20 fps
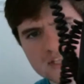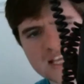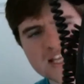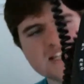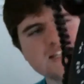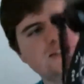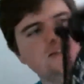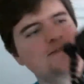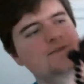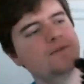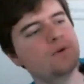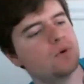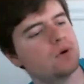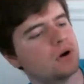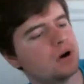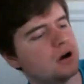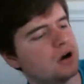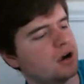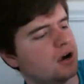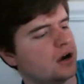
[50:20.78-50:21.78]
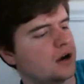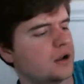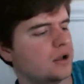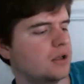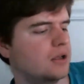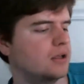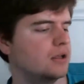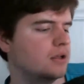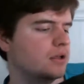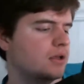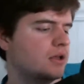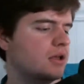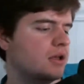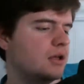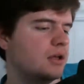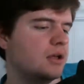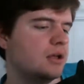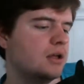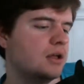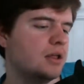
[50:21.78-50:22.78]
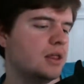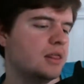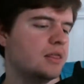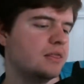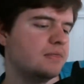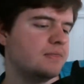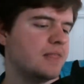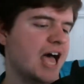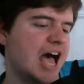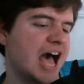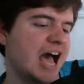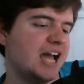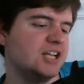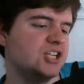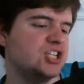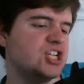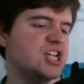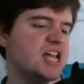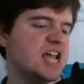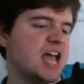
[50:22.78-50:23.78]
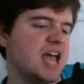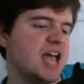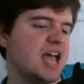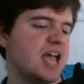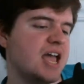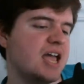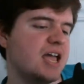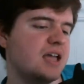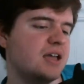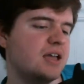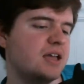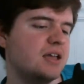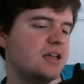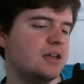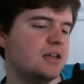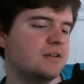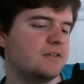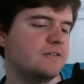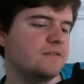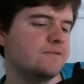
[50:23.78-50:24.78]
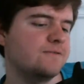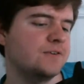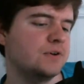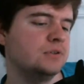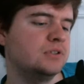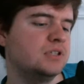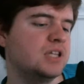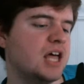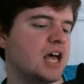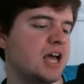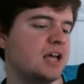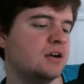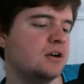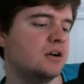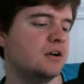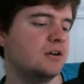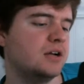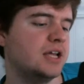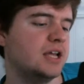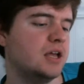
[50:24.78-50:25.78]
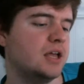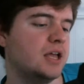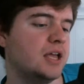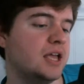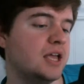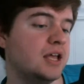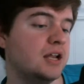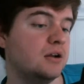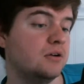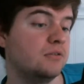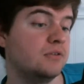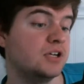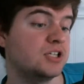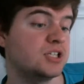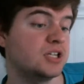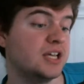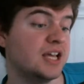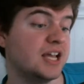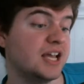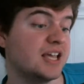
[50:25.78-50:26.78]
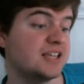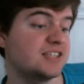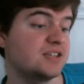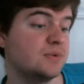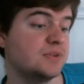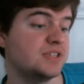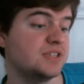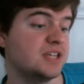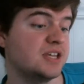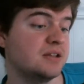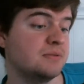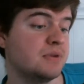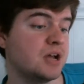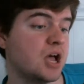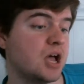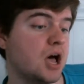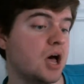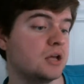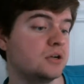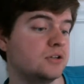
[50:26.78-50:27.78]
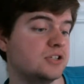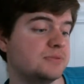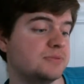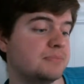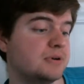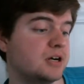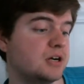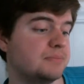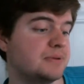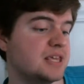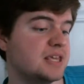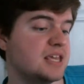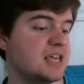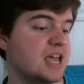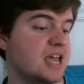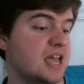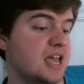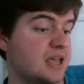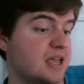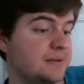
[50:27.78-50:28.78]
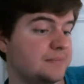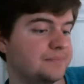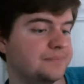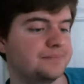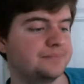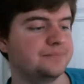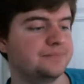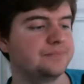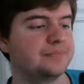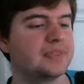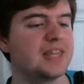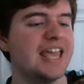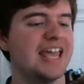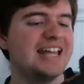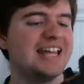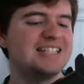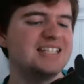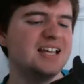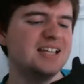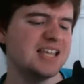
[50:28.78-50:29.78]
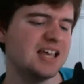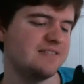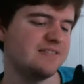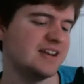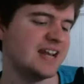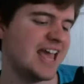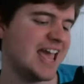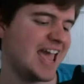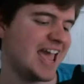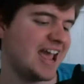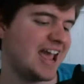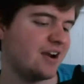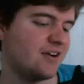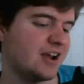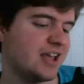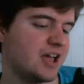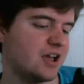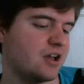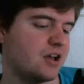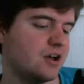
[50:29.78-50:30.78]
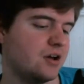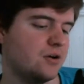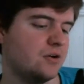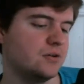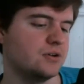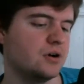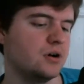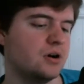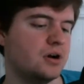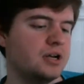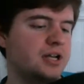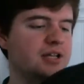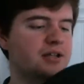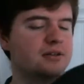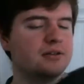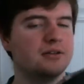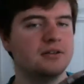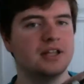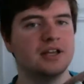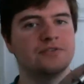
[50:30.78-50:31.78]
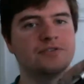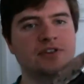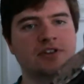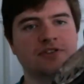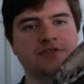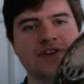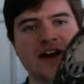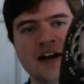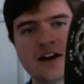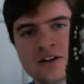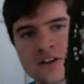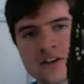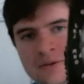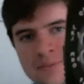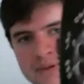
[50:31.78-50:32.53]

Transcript: It's for IGA food liner, and originally I guess it was in McConnellsburg, PA. It does have an area code on it, like for the fire and